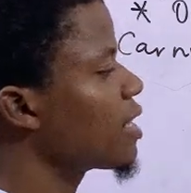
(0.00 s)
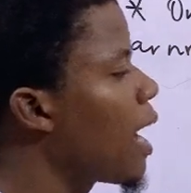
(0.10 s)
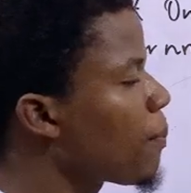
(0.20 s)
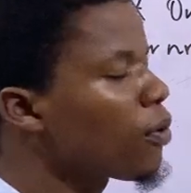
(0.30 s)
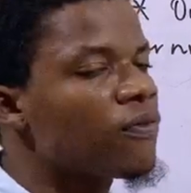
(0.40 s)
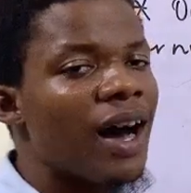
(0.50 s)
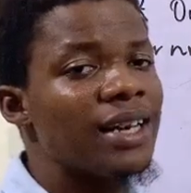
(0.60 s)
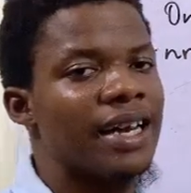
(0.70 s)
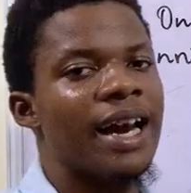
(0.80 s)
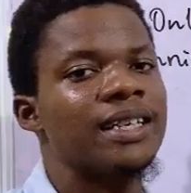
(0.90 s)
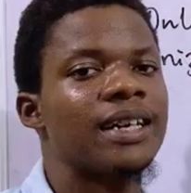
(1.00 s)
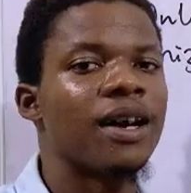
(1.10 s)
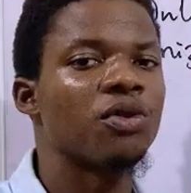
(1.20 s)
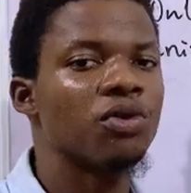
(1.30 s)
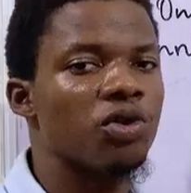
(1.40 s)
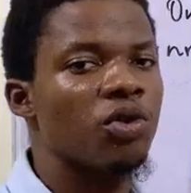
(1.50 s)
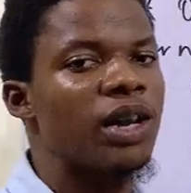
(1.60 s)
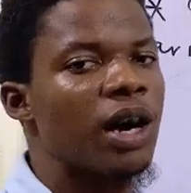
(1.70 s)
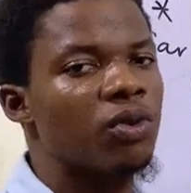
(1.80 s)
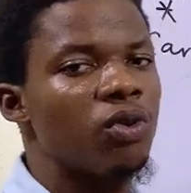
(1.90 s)
type of aldehyde cannot
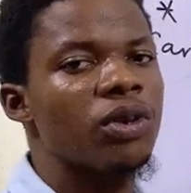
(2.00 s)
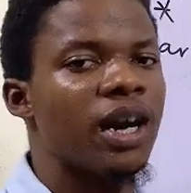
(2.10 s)
undergo